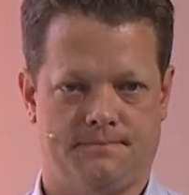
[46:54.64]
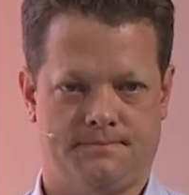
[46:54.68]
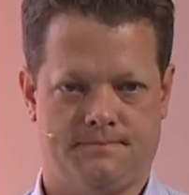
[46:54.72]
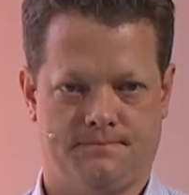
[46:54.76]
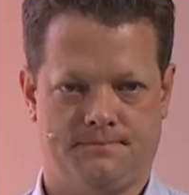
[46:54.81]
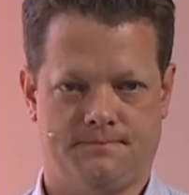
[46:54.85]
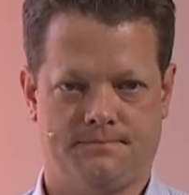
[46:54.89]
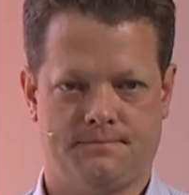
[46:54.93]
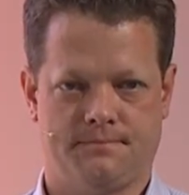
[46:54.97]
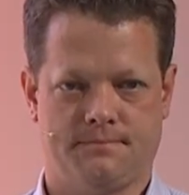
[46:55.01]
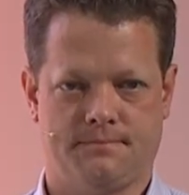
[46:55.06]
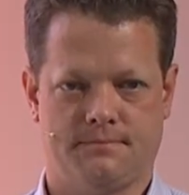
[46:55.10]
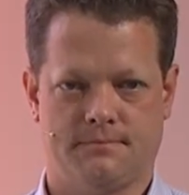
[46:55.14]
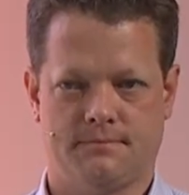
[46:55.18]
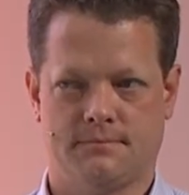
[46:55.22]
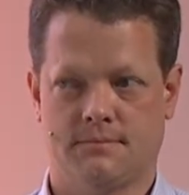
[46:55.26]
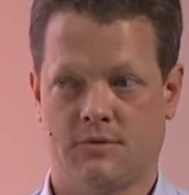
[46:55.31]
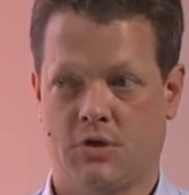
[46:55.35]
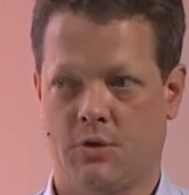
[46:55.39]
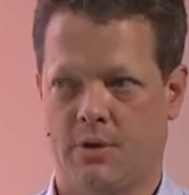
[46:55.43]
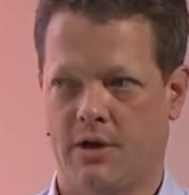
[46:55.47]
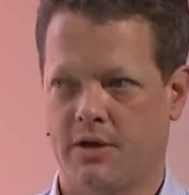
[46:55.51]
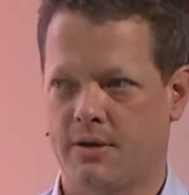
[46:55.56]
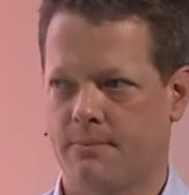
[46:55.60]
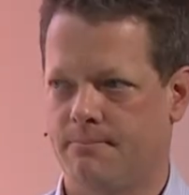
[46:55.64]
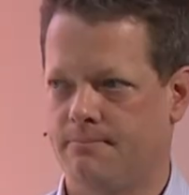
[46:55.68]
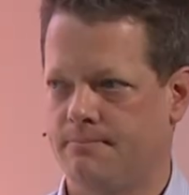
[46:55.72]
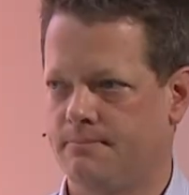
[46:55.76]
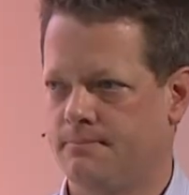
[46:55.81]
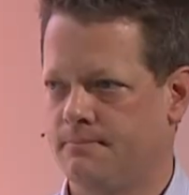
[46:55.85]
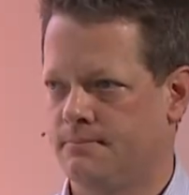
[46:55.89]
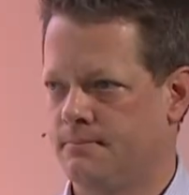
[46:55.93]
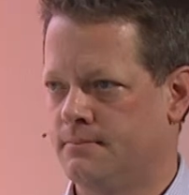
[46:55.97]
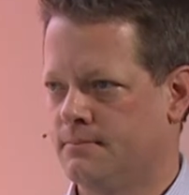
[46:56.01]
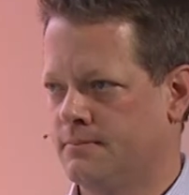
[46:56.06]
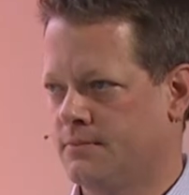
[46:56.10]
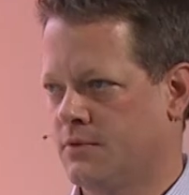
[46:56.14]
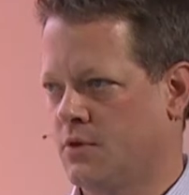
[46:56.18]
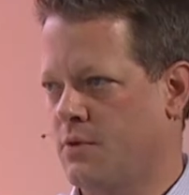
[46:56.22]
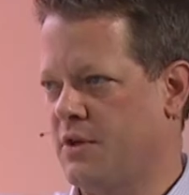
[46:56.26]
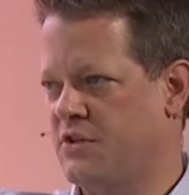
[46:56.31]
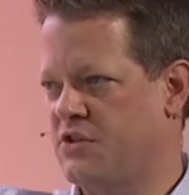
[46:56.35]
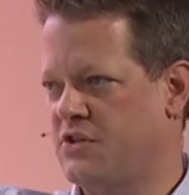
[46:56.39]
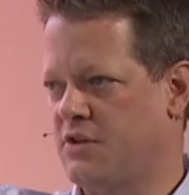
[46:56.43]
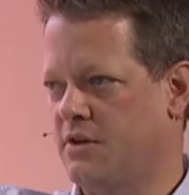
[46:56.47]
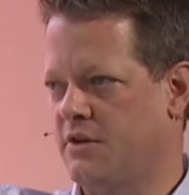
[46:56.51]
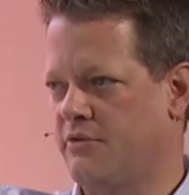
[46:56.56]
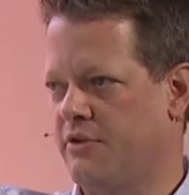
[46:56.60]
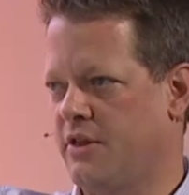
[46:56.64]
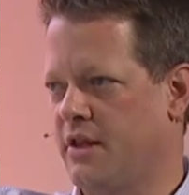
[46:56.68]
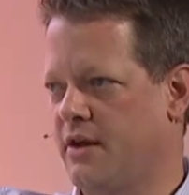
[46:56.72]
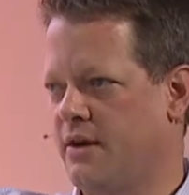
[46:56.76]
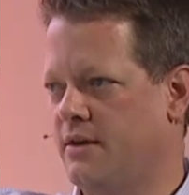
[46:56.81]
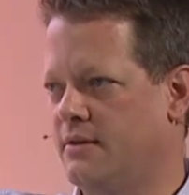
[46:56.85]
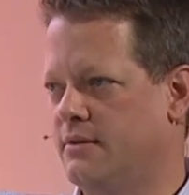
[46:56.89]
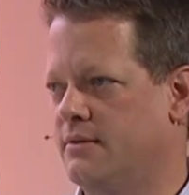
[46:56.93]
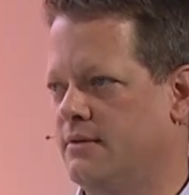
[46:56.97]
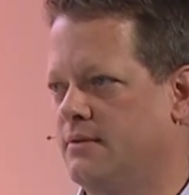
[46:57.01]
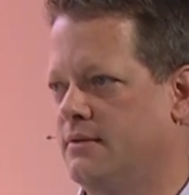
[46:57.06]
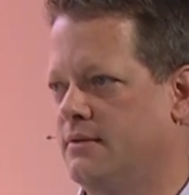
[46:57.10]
Thank you. You're welcome. Question over there.